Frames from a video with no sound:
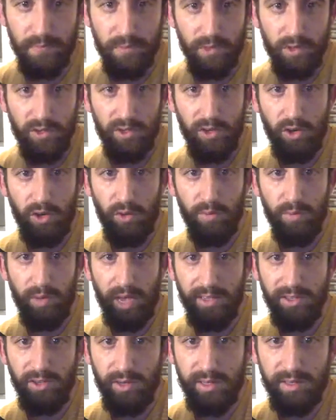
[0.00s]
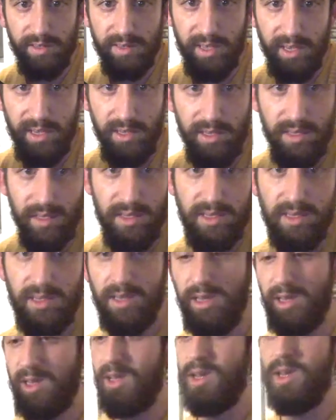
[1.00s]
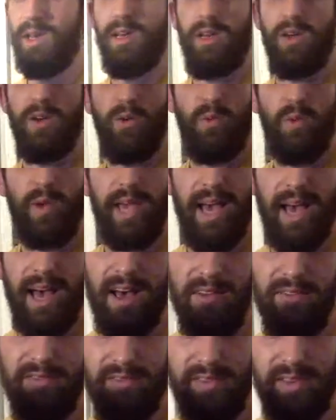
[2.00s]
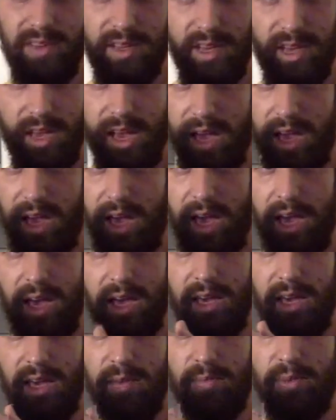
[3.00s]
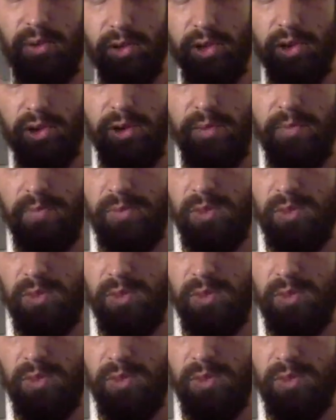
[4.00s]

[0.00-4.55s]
So as you can see, we have a puller,